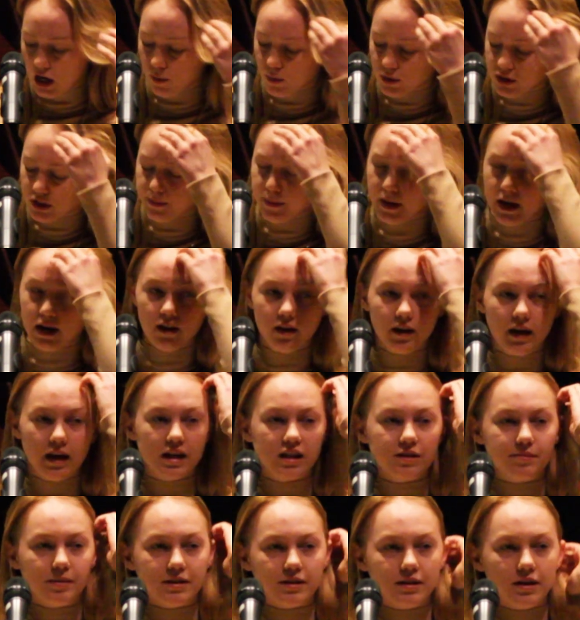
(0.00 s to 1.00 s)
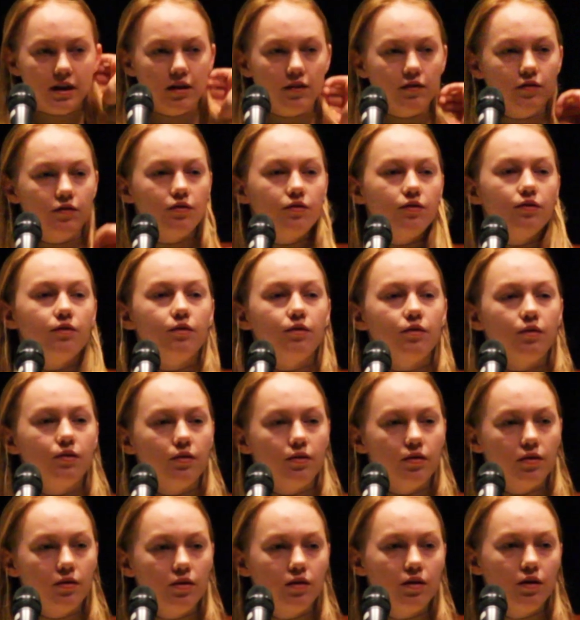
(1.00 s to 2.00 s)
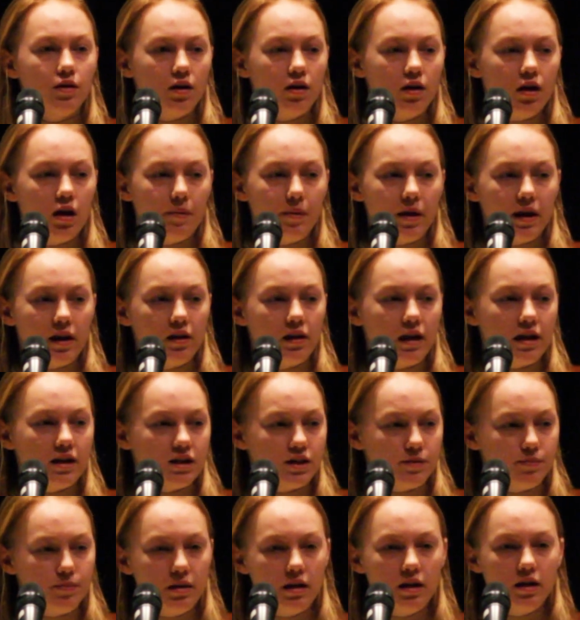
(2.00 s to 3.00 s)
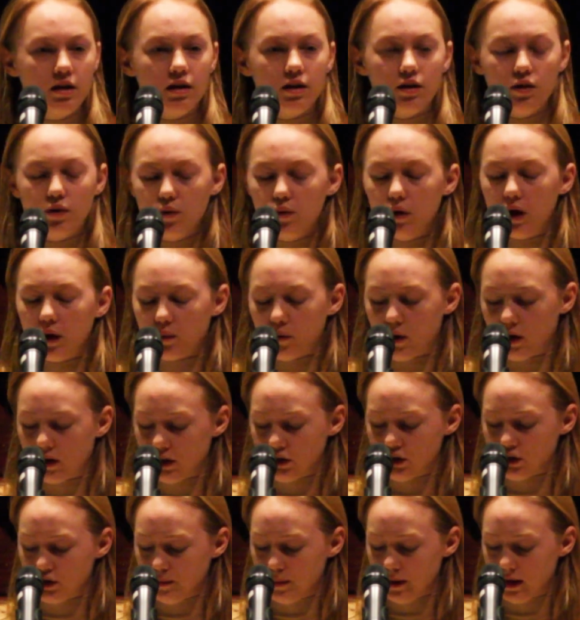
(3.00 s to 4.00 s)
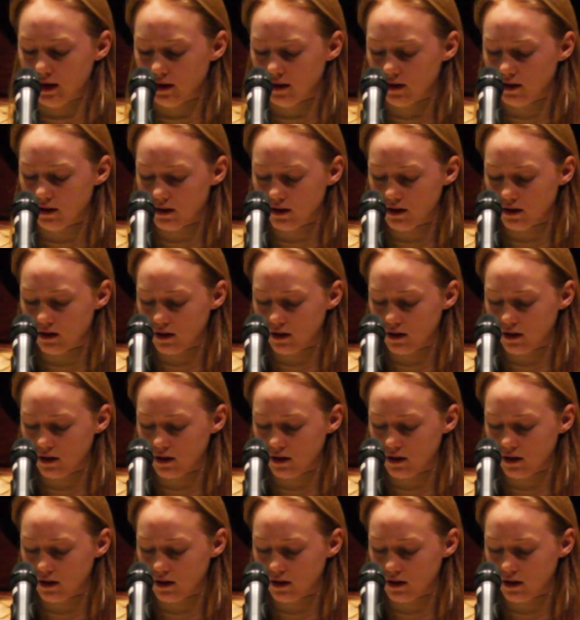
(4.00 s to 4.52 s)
It was a battle against myself, a battle against me and who I wanted to be.